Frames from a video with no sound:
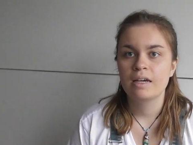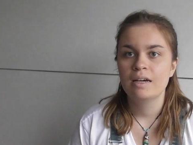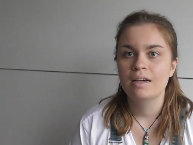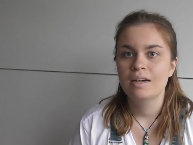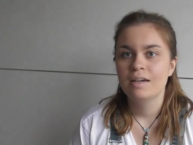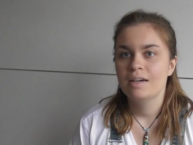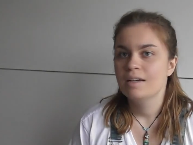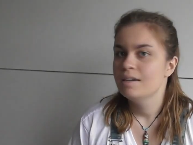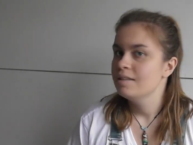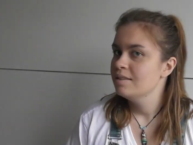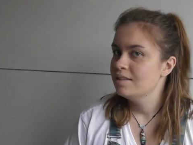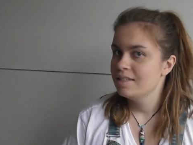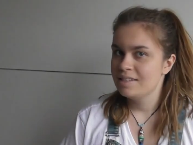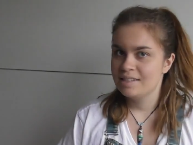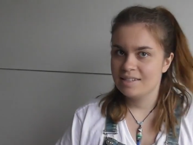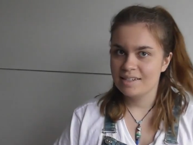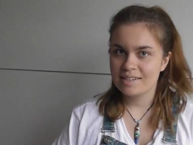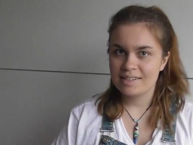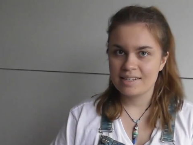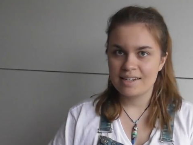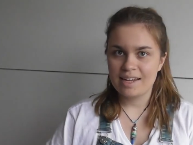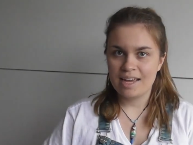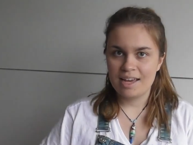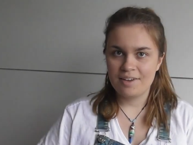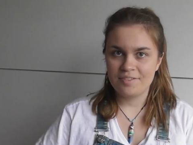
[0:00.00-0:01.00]
know, like you've
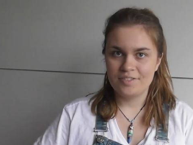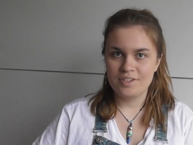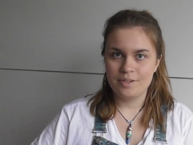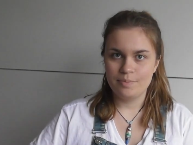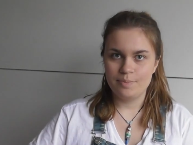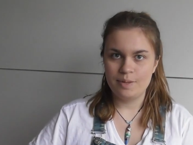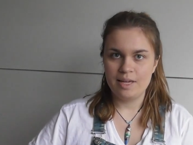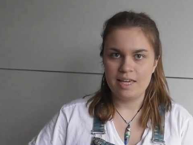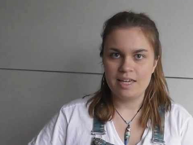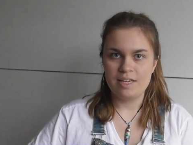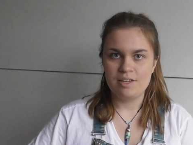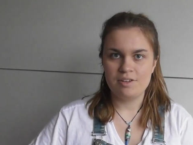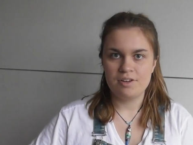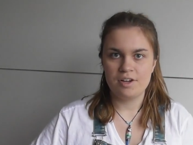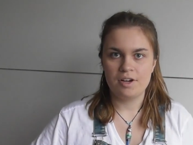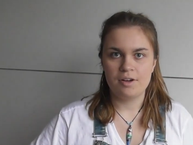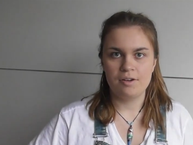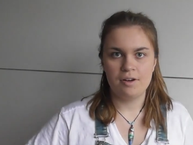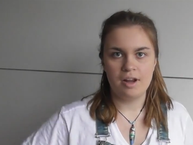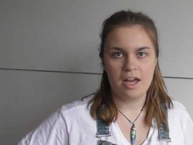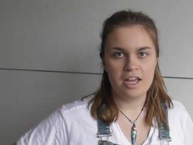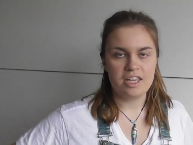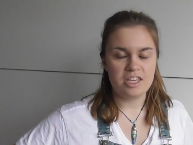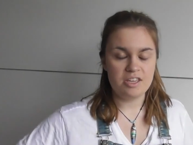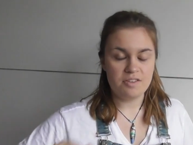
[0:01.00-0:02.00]
gone and you've
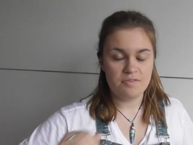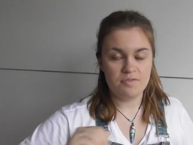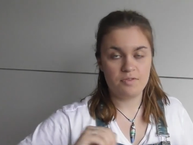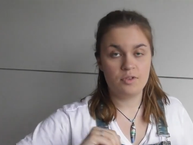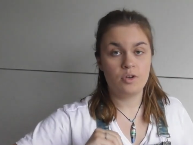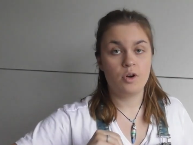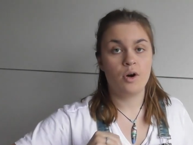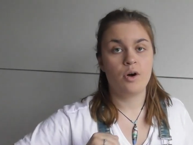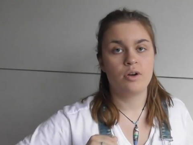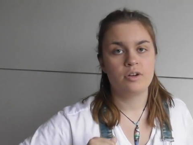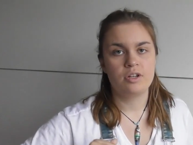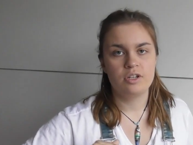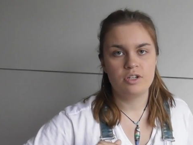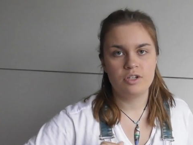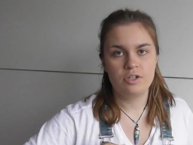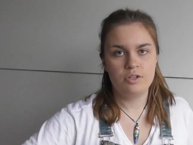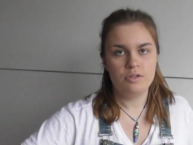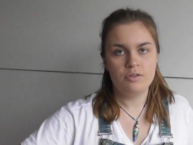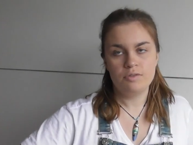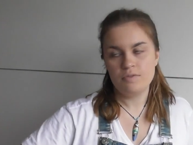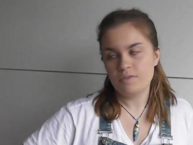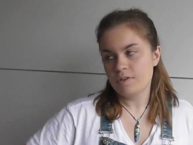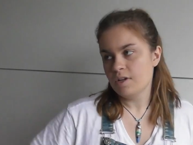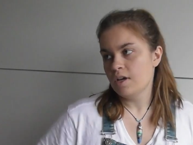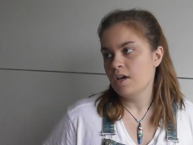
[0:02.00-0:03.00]
helped
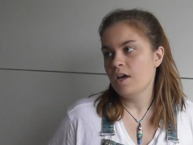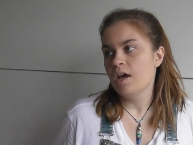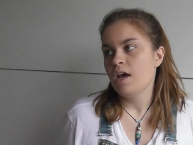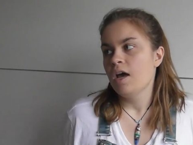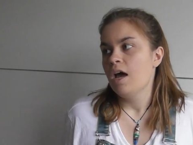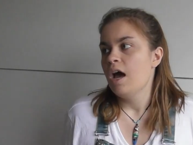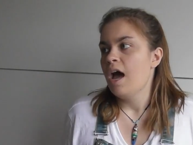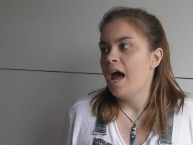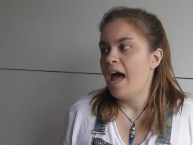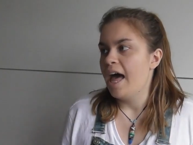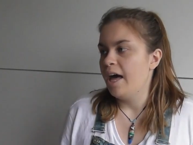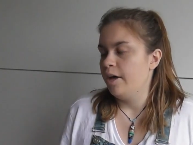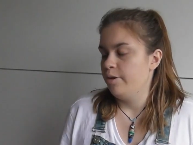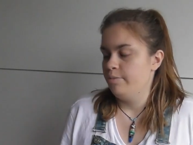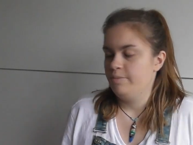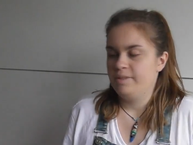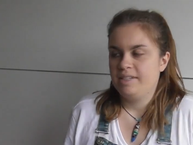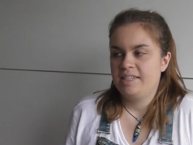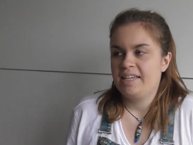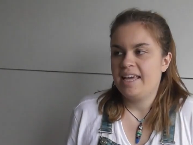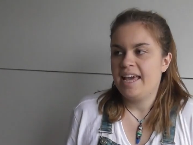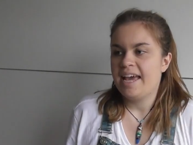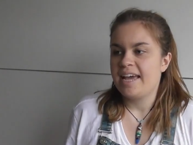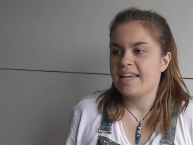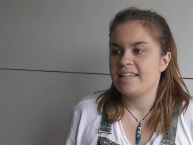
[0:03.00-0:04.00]
kids in
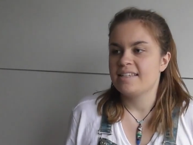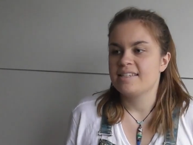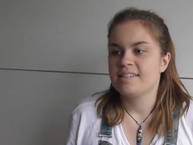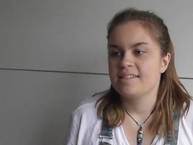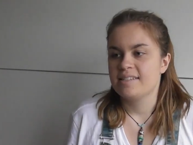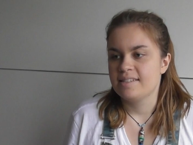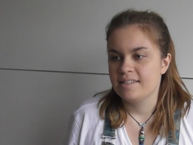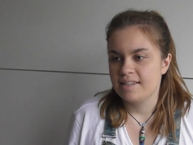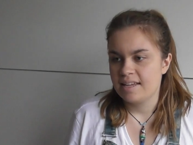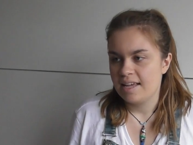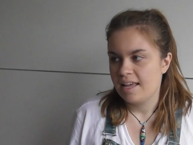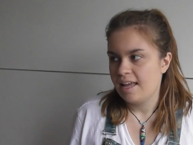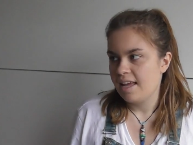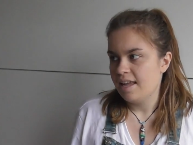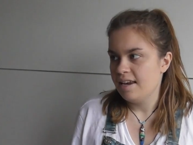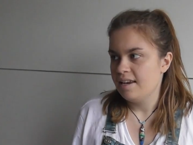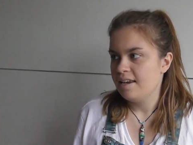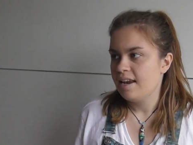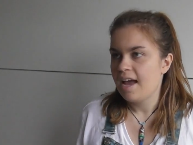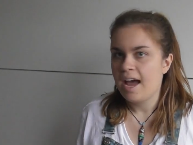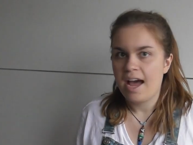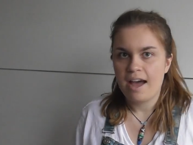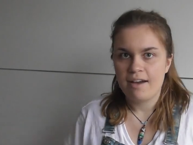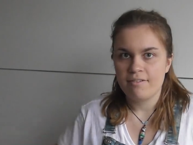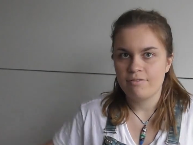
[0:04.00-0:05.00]
Africa. It can
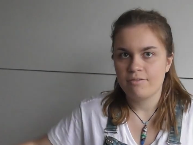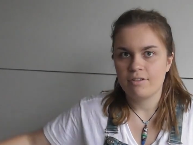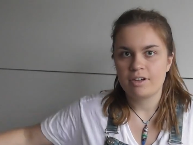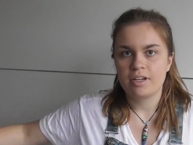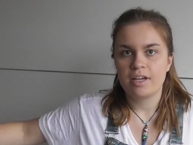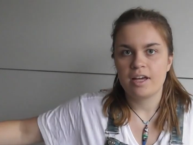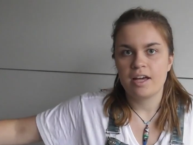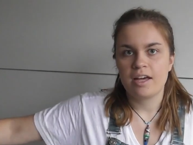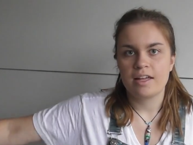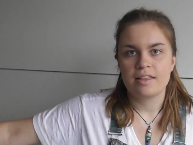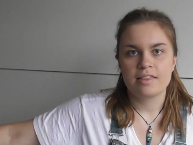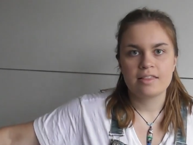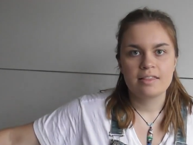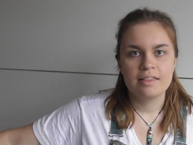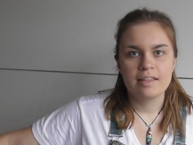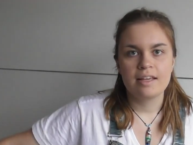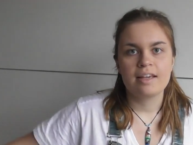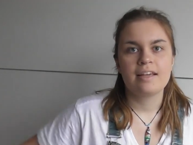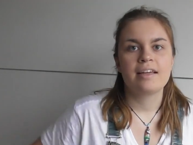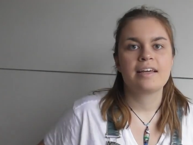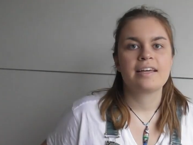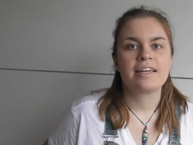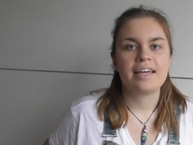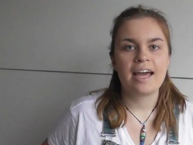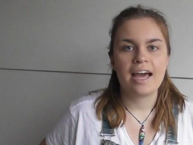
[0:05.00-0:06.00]
very much be like,
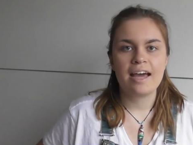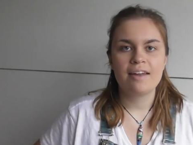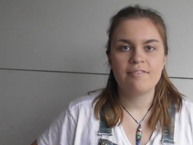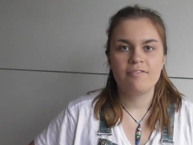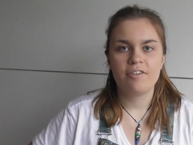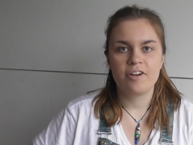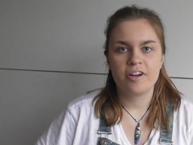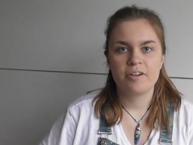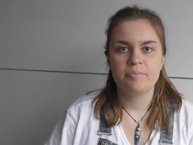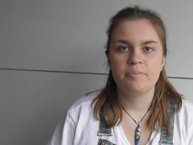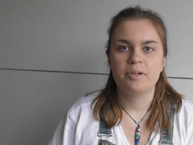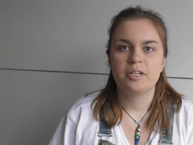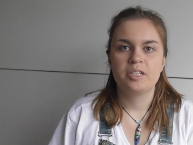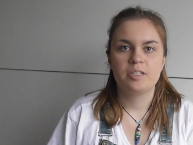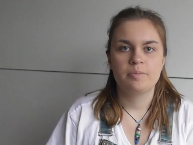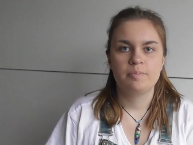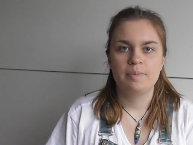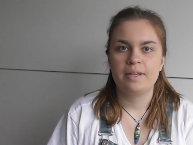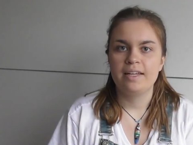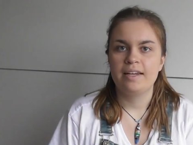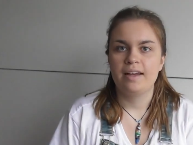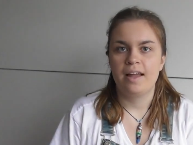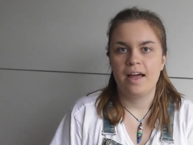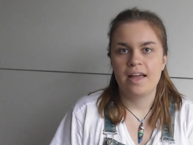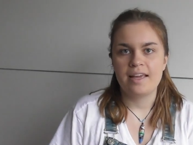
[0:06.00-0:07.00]
hey, I
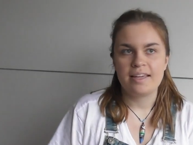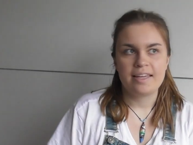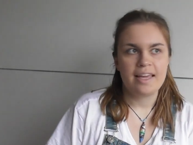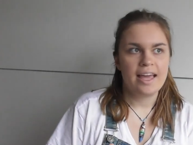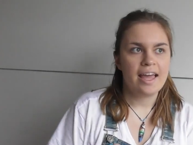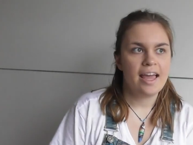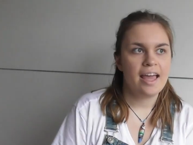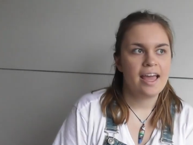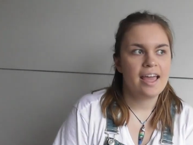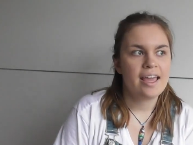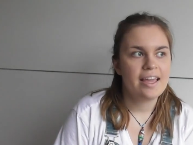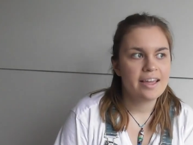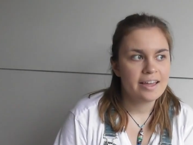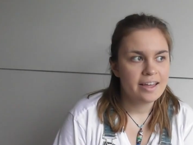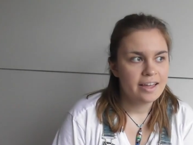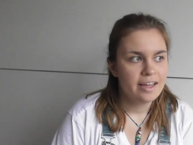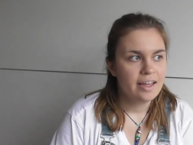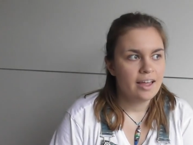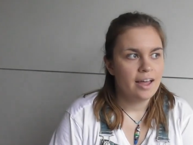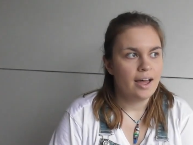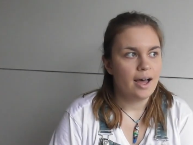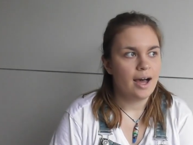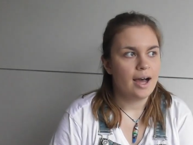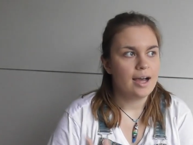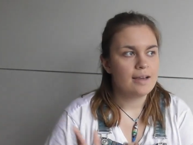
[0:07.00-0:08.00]
volunteered on my
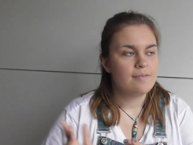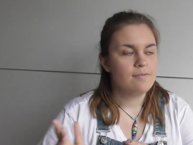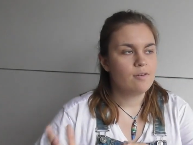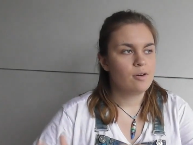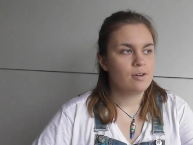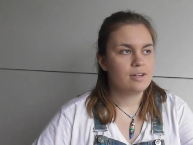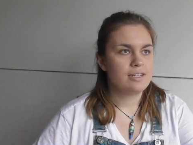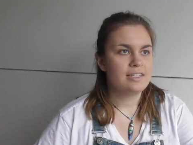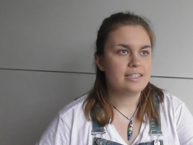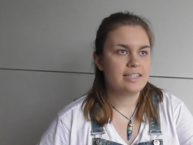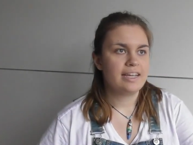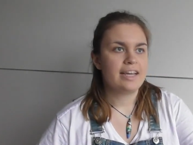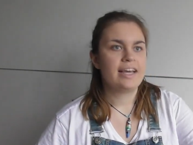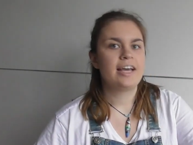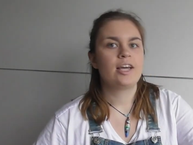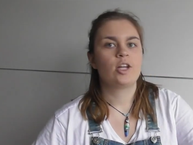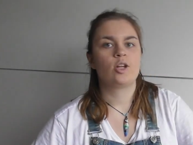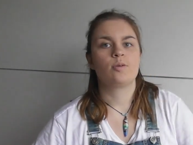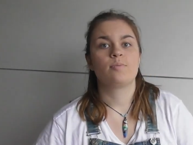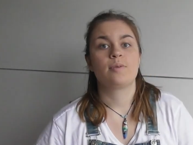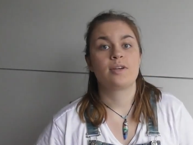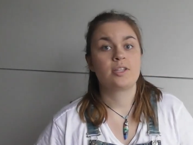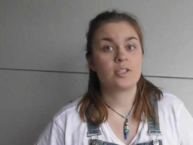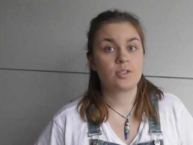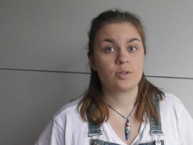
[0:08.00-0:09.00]
school's open day and
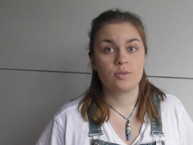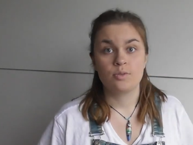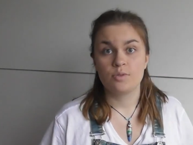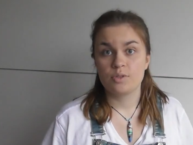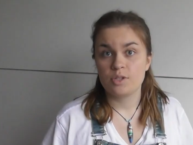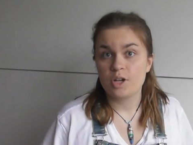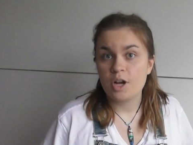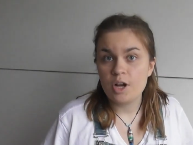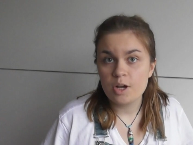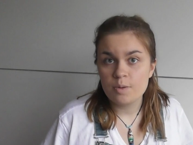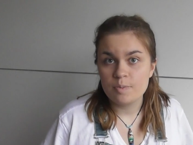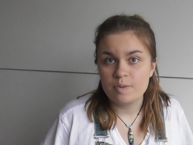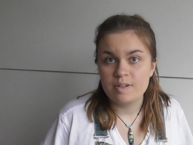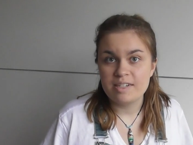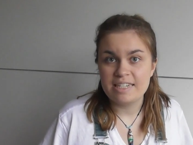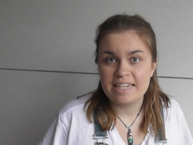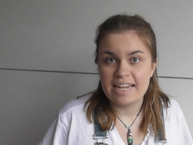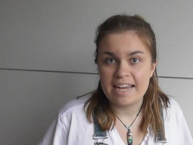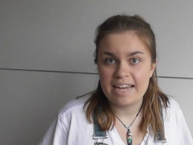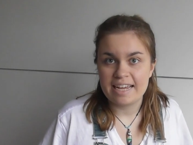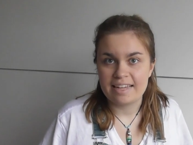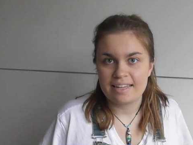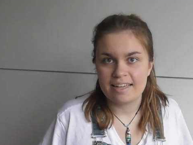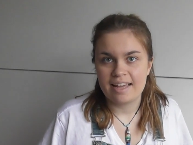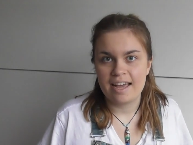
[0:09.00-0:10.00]
I gave some
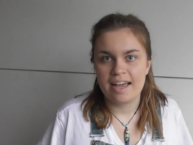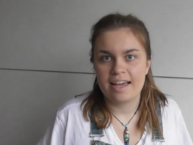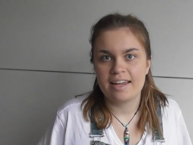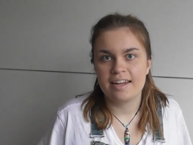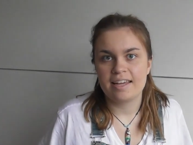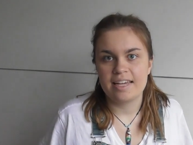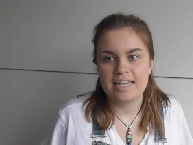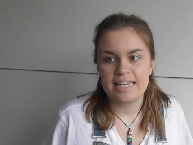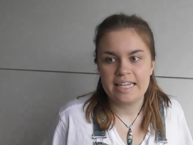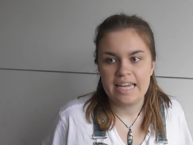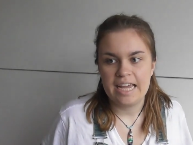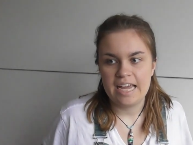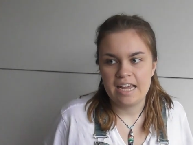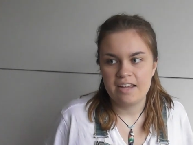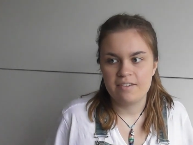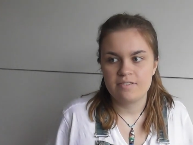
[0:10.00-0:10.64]
tours to parents.